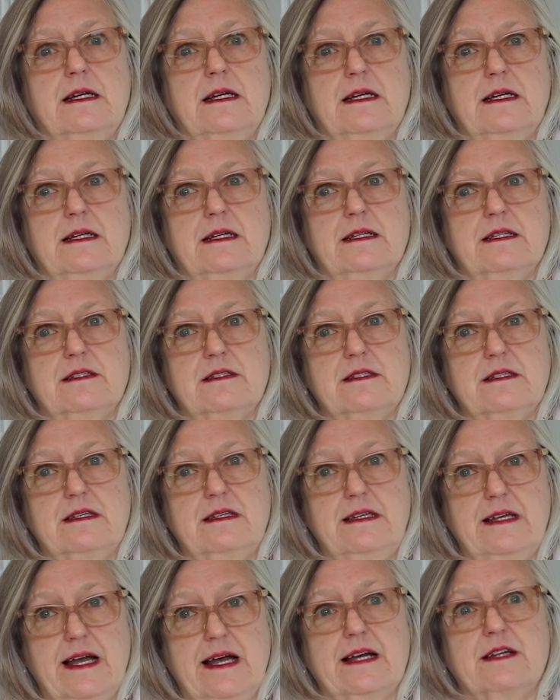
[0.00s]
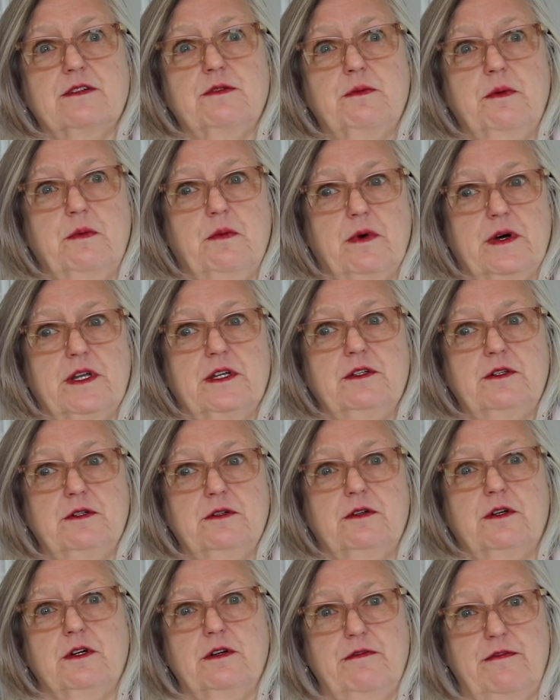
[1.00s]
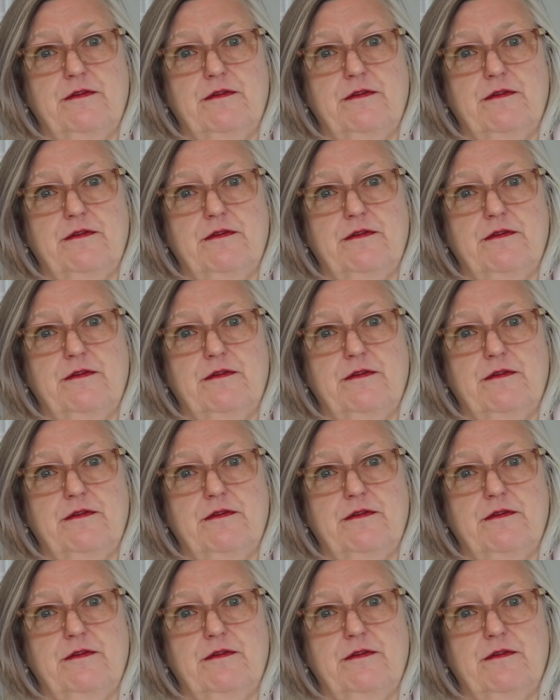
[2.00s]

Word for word: is yes, we want to do good